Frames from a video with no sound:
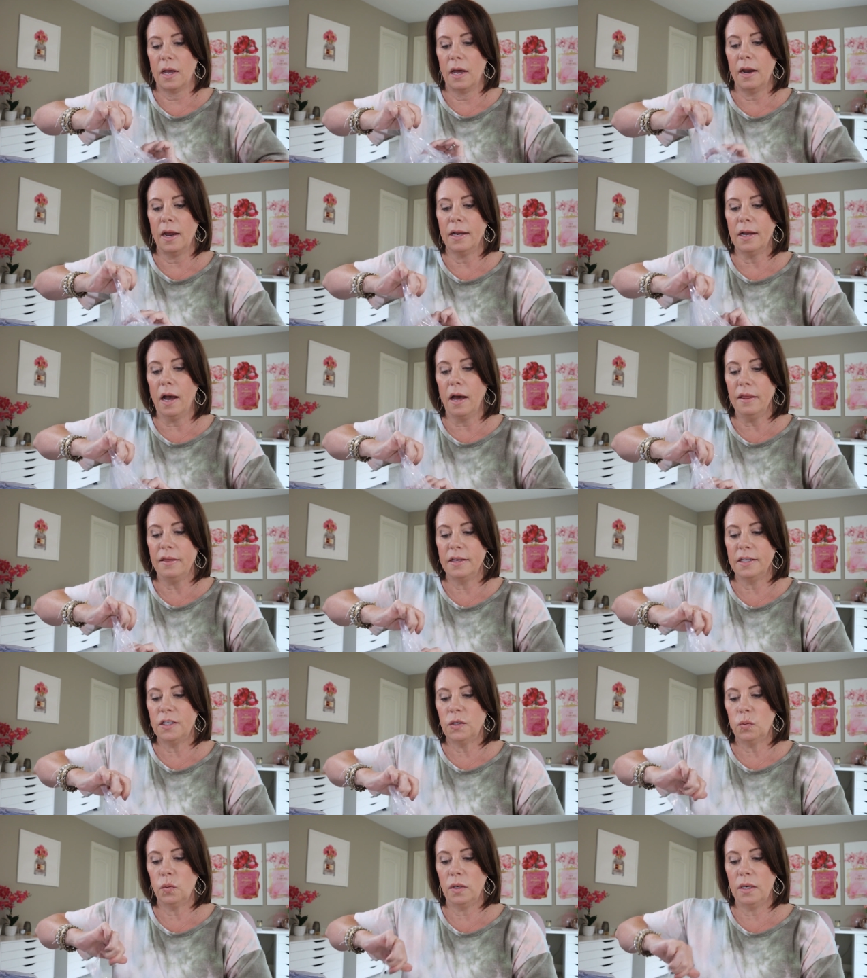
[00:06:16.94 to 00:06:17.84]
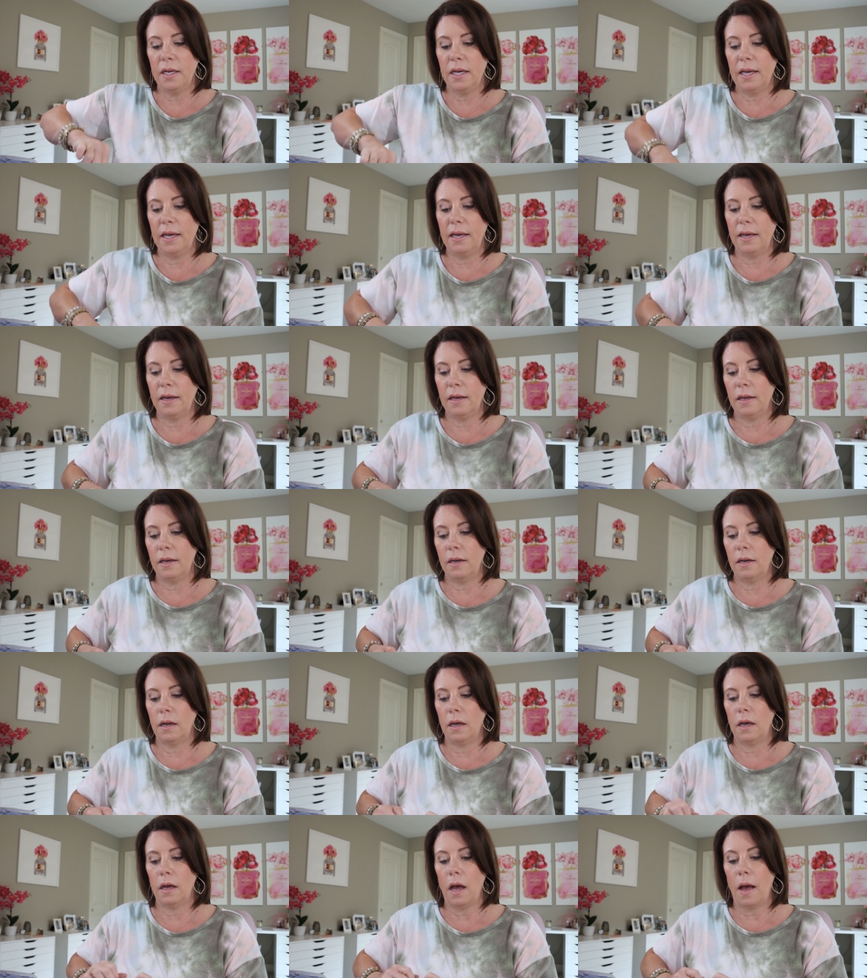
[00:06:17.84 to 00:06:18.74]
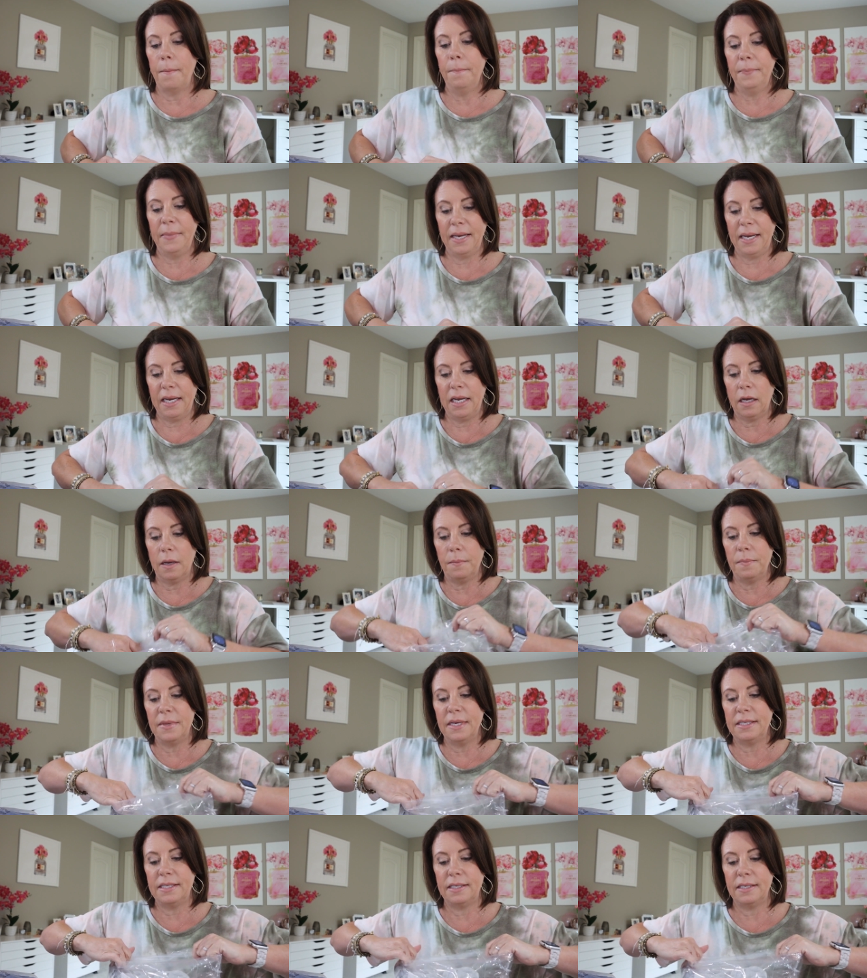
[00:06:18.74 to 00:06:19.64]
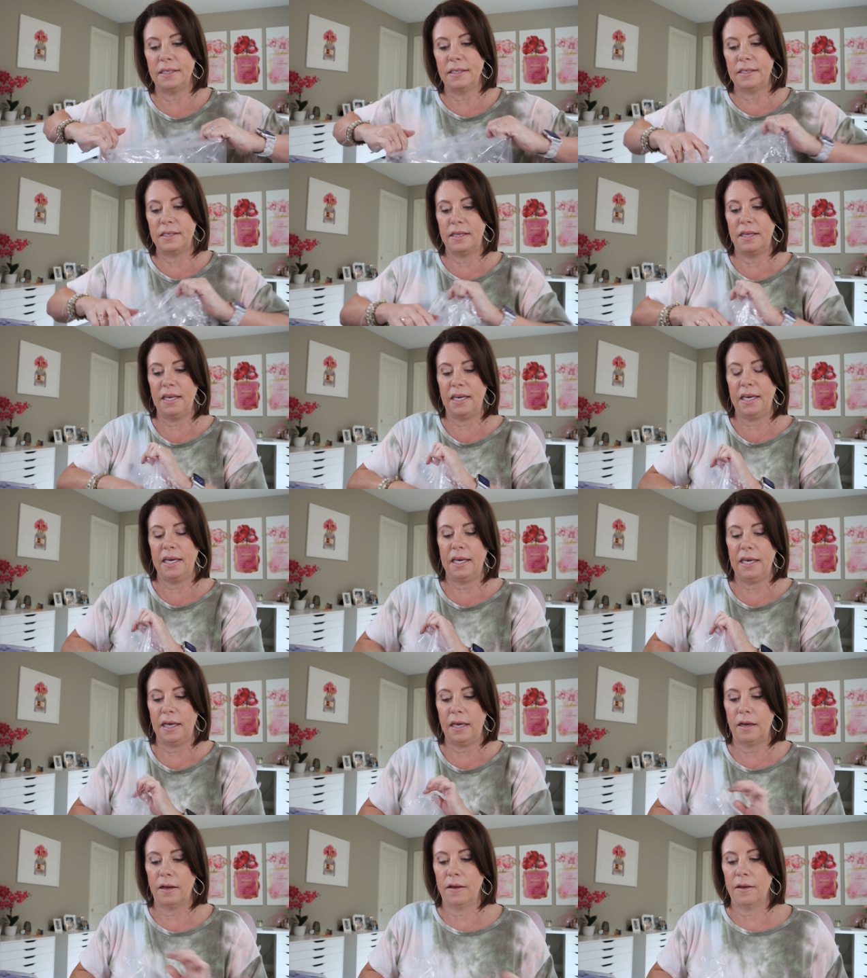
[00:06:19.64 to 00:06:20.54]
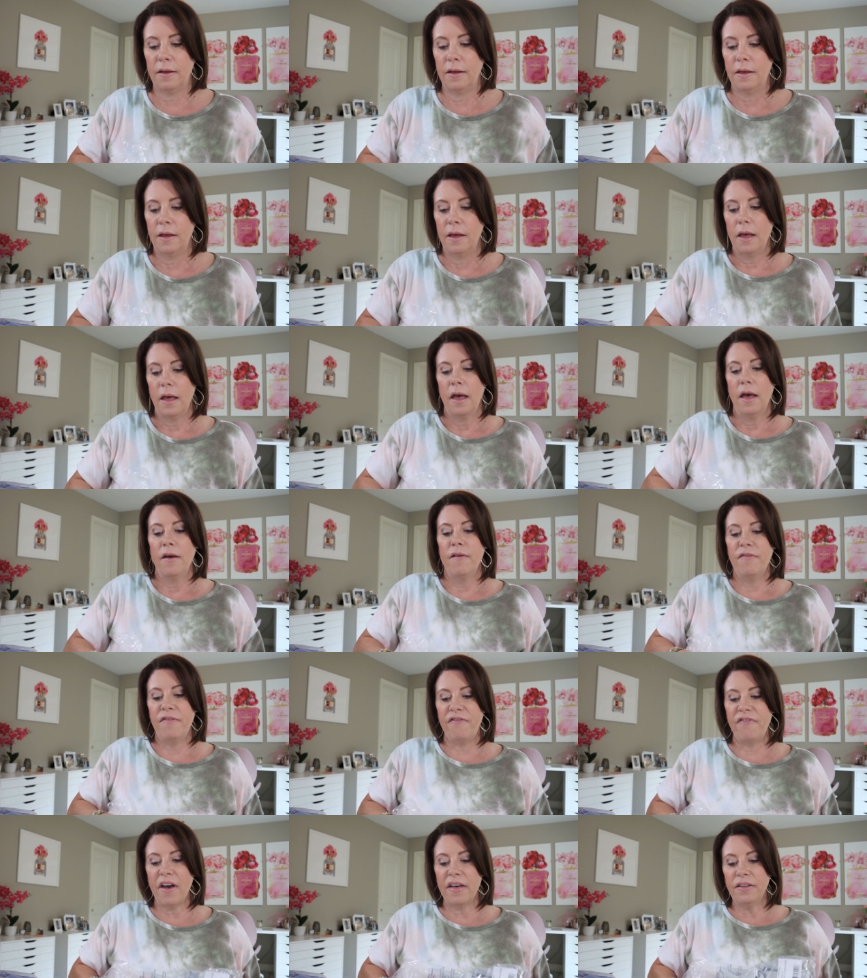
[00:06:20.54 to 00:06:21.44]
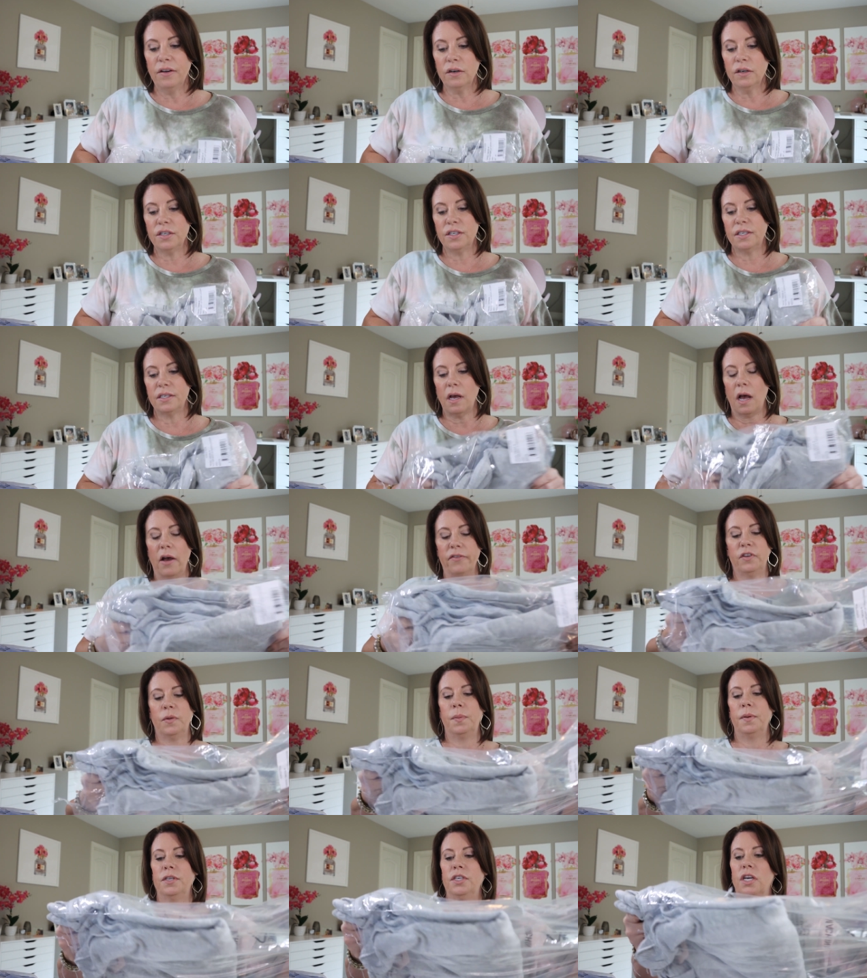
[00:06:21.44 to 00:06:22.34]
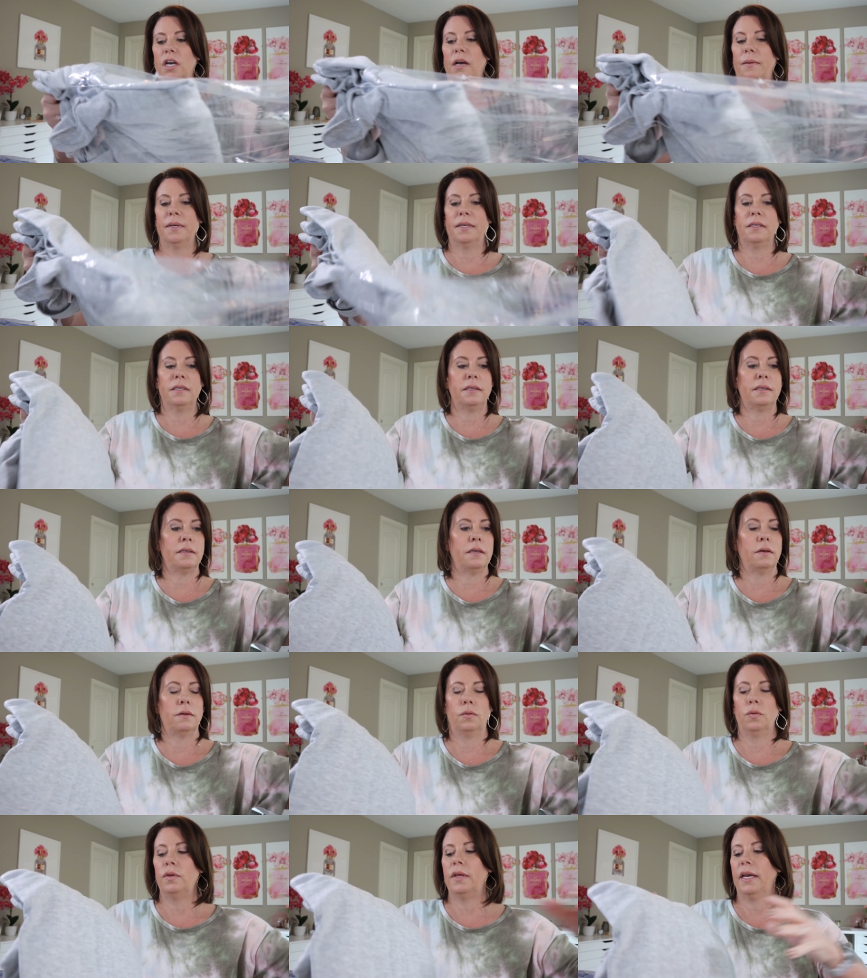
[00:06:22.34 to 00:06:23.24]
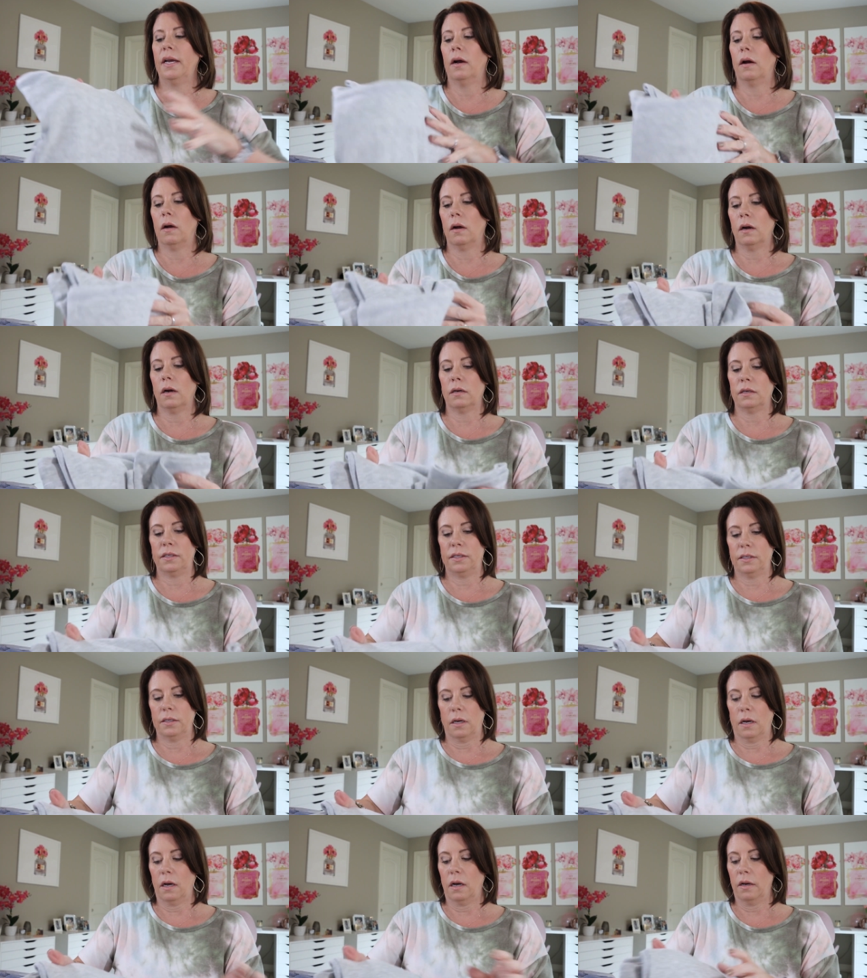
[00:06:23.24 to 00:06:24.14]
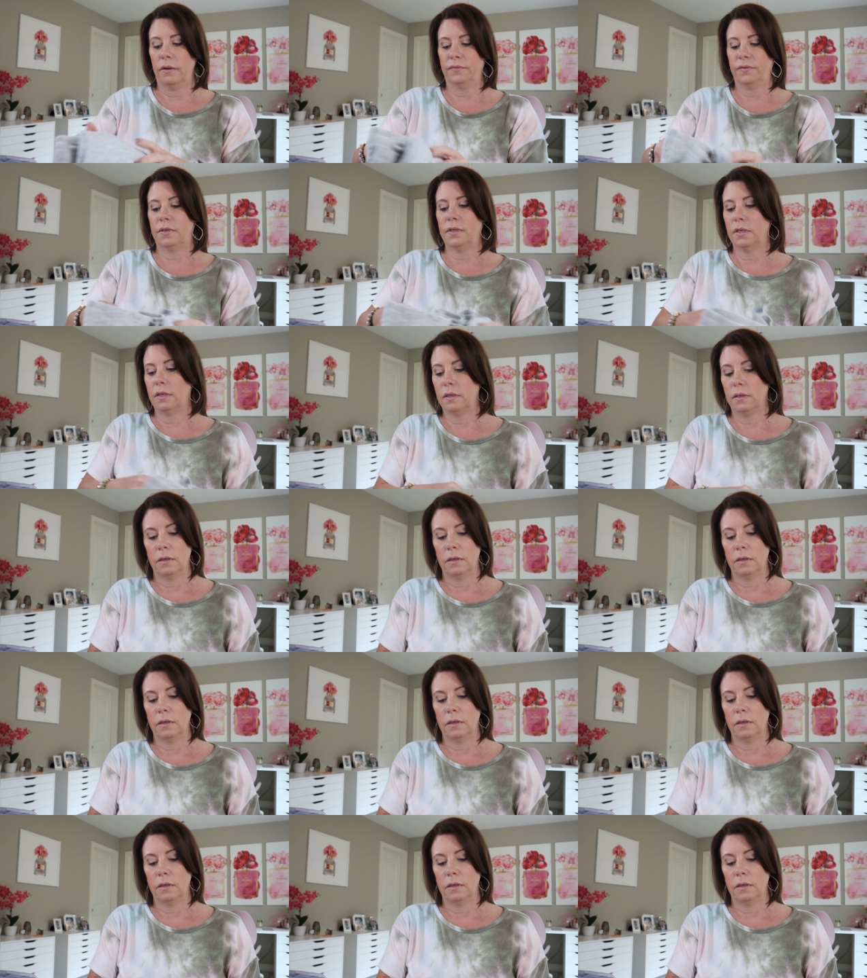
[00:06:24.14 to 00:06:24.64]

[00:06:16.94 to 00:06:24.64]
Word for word: And I got this one in a medium. This is the Feather Soft Pajamas. Oh, they are soft.